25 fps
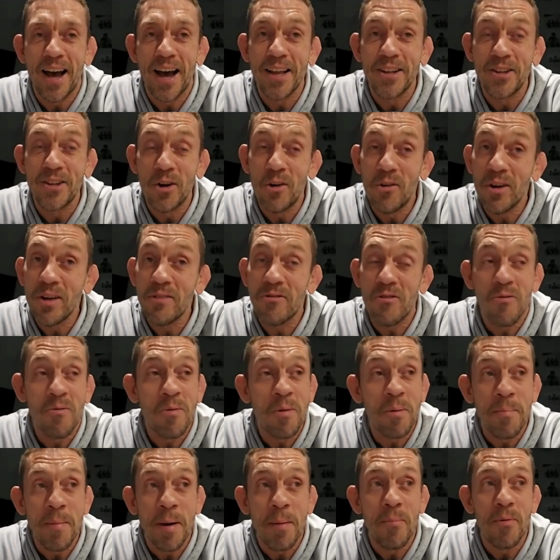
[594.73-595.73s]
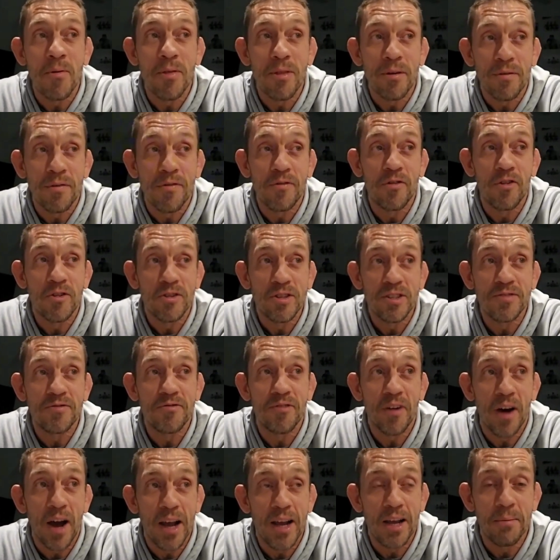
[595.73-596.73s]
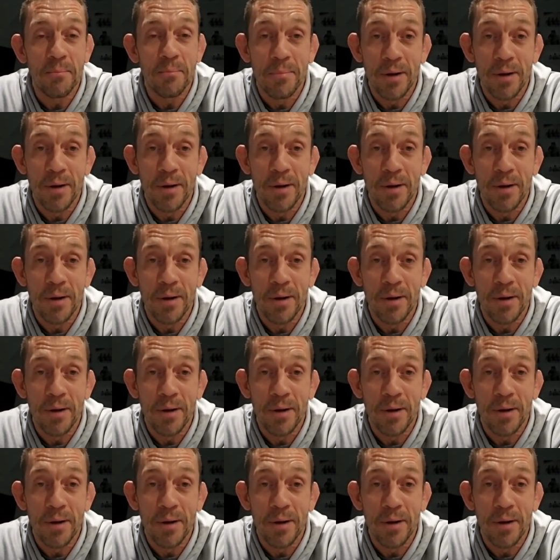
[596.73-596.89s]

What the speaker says: I don't even remember the first fight,